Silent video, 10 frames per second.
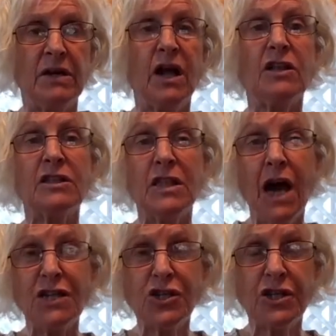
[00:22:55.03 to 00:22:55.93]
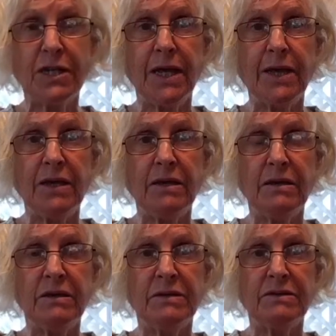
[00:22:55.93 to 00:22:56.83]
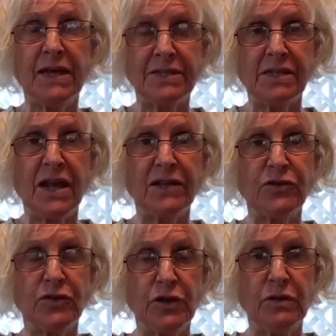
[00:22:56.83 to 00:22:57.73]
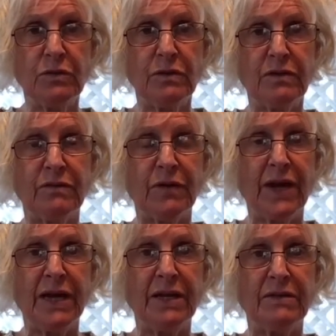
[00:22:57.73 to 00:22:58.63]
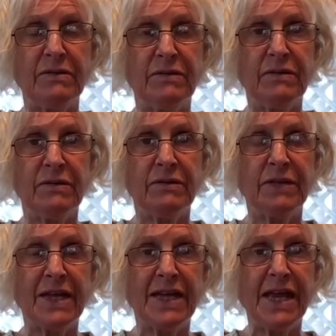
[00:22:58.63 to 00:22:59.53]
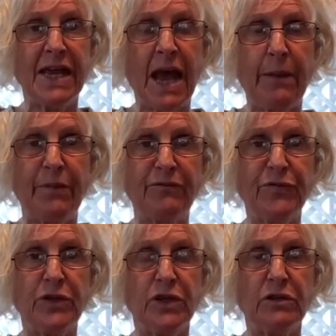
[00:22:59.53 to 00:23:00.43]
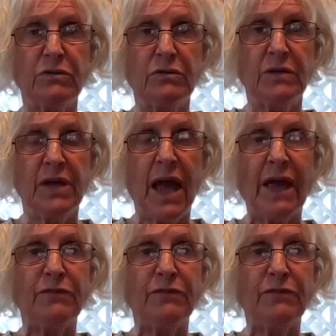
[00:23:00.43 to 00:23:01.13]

Logically, that's not true, right? That it can't happen for you. And the